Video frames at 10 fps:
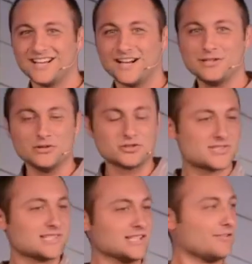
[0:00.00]
I mean, you just
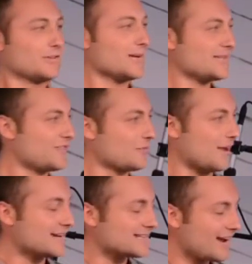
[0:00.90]
delivered us from
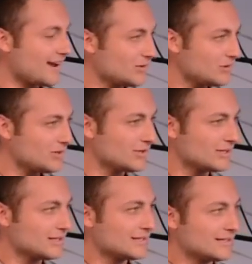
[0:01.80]
exile.
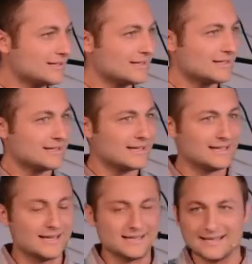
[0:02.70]
And,
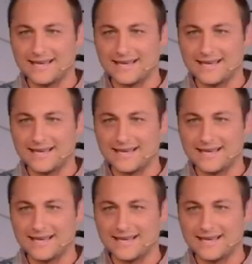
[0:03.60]
and, and,